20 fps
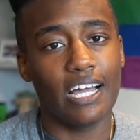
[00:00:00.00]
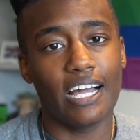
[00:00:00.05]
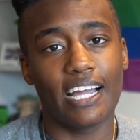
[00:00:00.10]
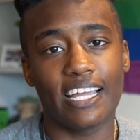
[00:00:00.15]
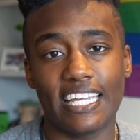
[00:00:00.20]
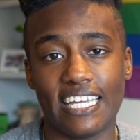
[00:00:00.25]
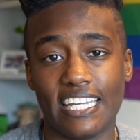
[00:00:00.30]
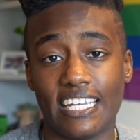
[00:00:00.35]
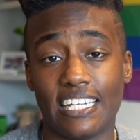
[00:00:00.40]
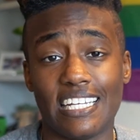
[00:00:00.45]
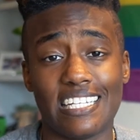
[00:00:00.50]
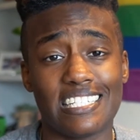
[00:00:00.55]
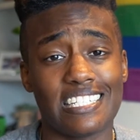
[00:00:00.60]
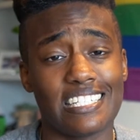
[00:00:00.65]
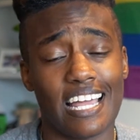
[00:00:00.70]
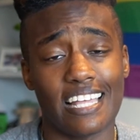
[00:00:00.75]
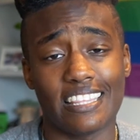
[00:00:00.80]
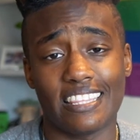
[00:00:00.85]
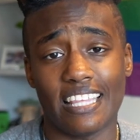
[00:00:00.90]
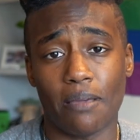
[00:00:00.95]
Again, it's
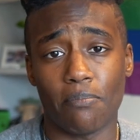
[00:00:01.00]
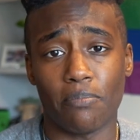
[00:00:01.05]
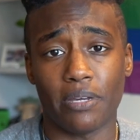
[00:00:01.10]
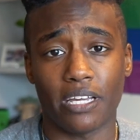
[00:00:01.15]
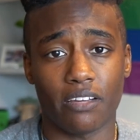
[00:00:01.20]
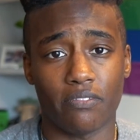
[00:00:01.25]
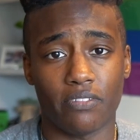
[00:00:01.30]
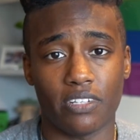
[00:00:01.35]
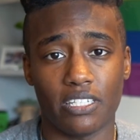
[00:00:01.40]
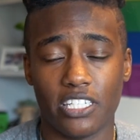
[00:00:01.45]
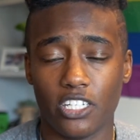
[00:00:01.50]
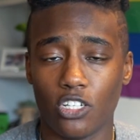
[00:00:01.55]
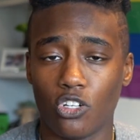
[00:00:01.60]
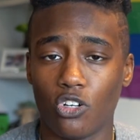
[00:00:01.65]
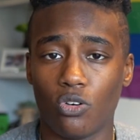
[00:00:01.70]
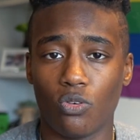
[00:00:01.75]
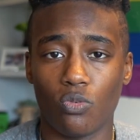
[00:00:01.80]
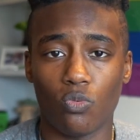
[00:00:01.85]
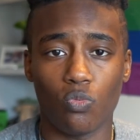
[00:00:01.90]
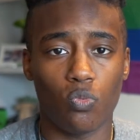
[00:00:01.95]
not that big of a
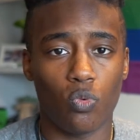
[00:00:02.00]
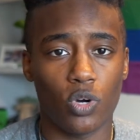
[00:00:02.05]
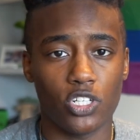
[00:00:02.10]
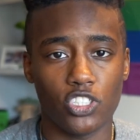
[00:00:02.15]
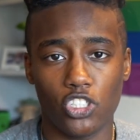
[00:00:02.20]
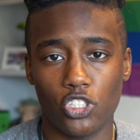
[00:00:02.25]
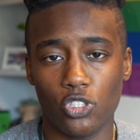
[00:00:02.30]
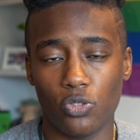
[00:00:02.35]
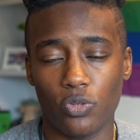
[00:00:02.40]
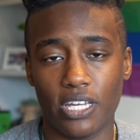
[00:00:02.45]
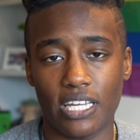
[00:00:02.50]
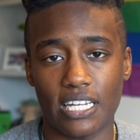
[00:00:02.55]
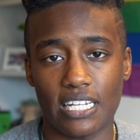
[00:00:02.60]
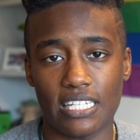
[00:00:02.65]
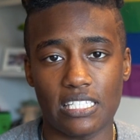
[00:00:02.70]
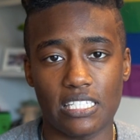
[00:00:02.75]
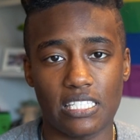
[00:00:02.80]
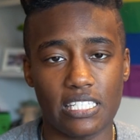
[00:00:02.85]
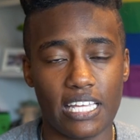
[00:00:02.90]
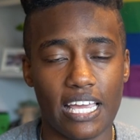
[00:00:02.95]
deal. Once you get it
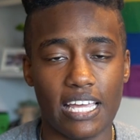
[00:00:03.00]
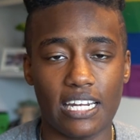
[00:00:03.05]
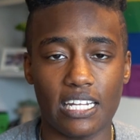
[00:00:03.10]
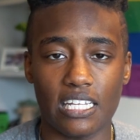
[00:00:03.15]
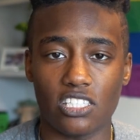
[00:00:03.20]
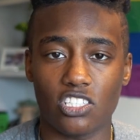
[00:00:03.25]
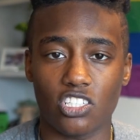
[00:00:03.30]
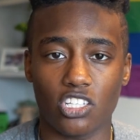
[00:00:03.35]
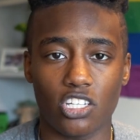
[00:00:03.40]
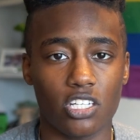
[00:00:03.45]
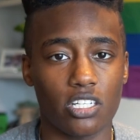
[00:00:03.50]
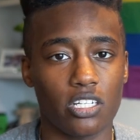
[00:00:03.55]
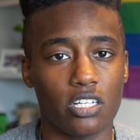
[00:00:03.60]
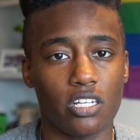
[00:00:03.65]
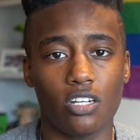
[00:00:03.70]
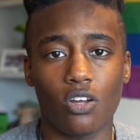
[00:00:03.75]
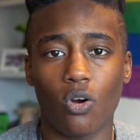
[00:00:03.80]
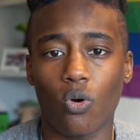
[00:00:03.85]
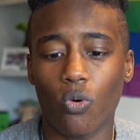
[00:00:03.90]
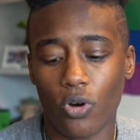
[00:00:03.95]
set, it's
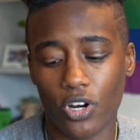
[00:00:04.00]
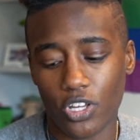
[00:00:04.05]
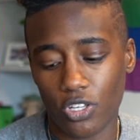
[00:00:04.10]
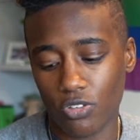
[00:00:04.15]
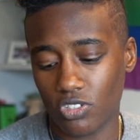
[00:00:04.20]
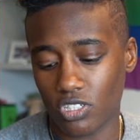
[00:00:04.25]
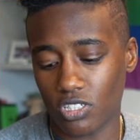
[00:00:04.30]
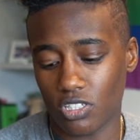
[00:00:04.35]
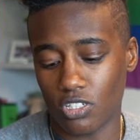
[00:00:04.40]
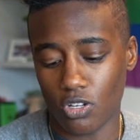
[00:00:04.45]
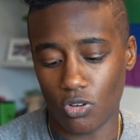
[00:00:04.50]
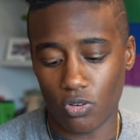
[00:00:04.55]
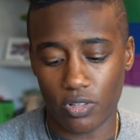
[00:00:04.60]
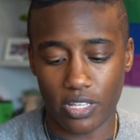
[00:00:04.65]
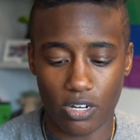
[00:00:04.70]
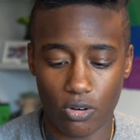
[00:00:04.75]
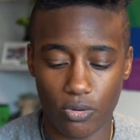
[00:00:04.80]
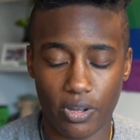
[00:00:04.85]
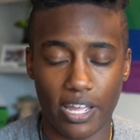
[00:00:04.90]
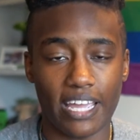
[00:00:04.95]
good. Or you just know
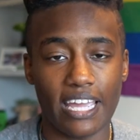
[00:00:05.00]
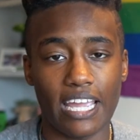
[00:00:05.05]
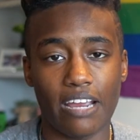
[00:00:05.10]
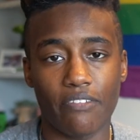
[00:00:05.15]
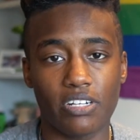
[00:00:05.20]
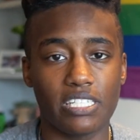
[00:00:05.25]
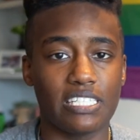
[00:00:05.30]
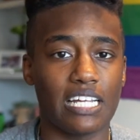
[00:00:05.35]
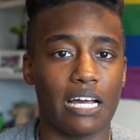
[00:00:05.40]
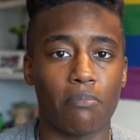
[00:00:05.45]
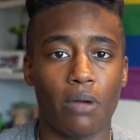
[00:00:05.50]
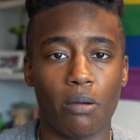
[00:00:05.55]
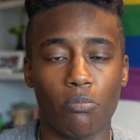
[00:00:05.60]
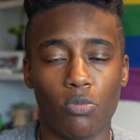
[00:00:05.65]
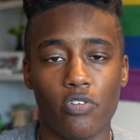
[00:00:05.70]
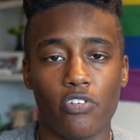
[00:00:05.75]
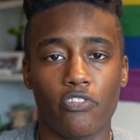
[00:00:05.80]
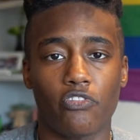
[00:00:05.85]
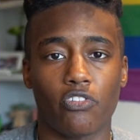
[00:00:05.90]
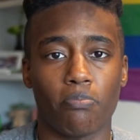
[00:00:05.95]
that, okay, every time I
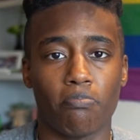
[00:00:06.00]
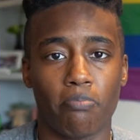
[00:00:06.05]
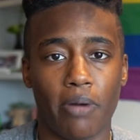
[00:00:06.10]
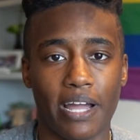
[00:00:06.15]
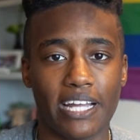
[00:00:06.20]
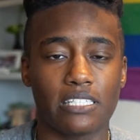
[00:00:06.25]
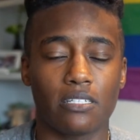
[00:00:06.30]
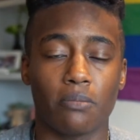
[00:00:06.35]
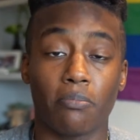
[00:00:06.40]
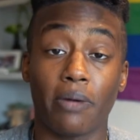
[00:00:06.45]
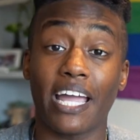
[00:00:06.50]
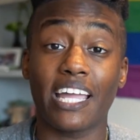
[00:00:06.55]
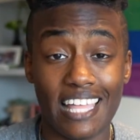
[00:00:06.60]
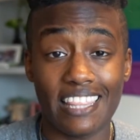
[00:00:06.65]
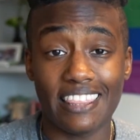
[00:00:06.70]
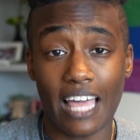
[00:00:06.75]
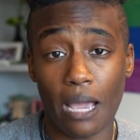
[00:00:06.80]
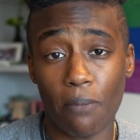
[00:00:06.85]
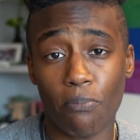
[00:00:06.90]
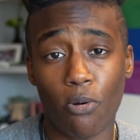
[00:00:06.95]
move it from bike to bike,
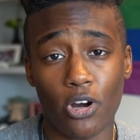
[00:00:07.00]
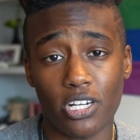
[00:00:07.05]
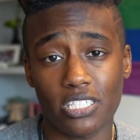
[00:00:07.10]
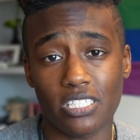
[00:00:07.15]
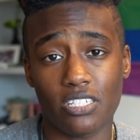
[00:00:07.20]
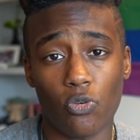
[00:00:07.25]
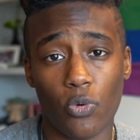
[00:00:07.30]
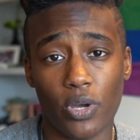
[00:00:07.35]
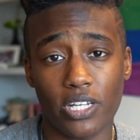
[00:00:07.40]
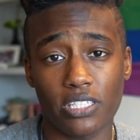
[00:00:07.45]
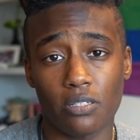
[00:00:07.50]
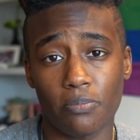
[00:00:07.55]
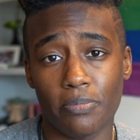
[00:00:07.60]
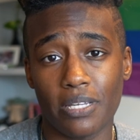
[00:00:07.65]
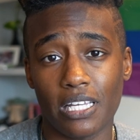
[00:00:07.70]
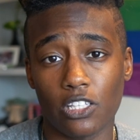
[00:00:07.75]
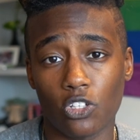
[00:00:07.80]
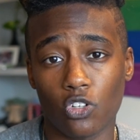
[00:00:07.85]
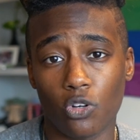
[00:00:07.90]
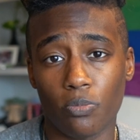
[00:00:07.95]
that part is going to be
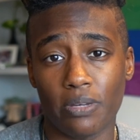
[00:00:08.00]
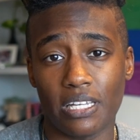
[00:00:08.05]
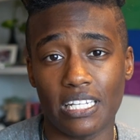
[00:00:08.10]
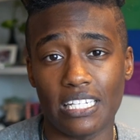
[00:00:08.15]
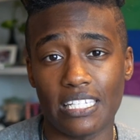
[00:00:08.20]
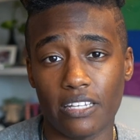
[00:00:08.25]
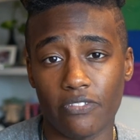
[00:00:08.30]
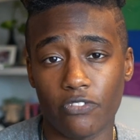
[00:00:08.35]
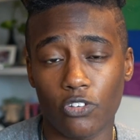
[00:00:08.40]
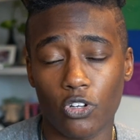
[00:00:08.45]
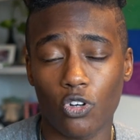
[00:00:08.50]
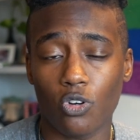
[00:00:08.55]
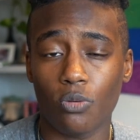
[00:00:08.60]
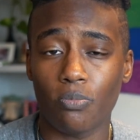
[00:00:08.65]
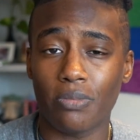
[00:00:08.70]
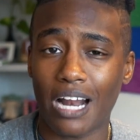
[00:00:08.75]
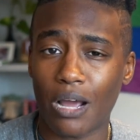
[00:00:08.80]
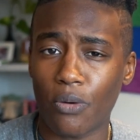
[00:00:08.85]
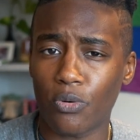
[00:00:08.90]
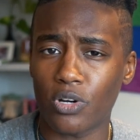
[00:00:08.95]
a little bit difficult,
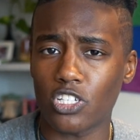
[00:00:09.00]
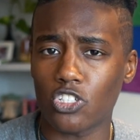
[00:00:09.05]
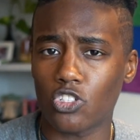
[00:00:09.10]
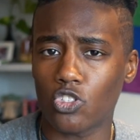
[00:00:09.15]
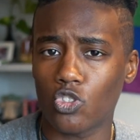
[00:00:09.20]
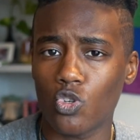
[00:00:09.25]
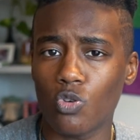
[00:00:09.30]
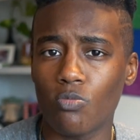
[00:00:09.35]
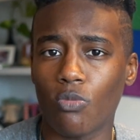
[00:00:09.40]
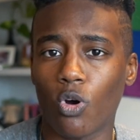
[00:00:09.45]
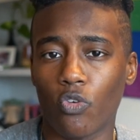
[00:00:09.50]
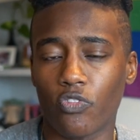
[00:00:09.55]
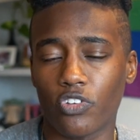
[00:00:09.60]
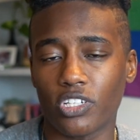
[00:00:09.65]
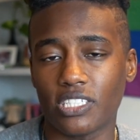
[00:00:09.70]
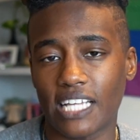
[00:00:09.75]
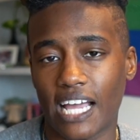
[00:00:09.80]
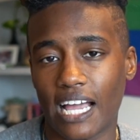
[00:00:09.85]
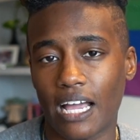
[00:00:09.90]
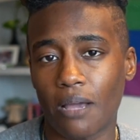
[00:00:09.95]
but I would assume over
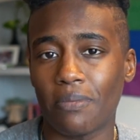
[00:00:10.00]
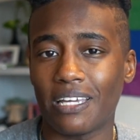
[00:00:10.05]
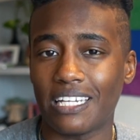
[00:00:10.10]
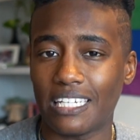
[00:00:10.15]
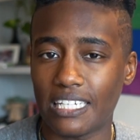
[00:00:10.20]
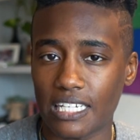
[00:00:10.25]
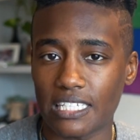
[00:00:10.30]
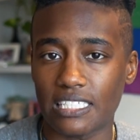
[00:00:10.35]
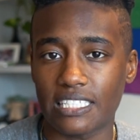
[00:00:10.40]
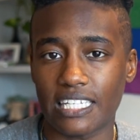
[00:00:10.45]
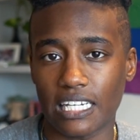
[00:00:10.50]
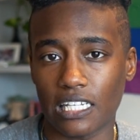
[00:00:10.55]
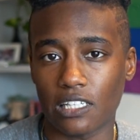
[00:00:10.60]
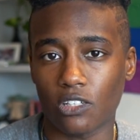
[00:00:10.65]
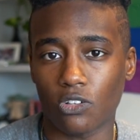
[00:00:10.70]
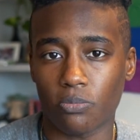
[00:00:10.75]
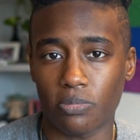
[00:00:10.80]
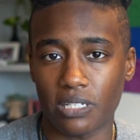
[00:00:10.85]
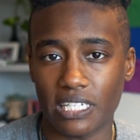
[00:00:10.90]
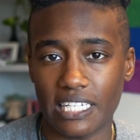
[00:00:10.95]
time it does get a
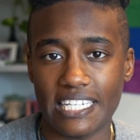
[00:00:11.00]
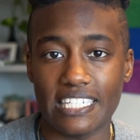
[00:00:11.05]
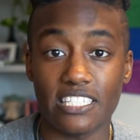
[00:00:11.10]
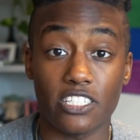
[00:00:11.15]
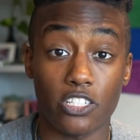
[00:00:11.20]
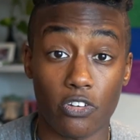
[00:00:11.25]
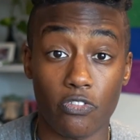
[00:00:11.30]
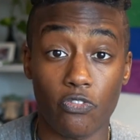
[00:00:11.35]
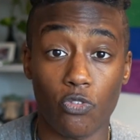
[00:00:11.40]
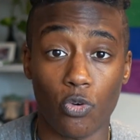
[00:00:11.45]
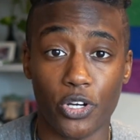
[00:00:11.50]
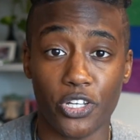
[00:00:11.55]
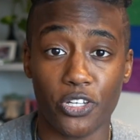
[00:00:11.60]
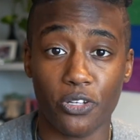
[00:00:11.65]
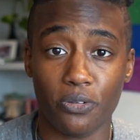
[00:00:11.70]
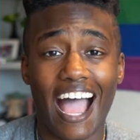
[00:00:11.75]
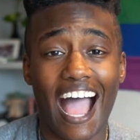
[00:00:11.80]
little bit easier for you.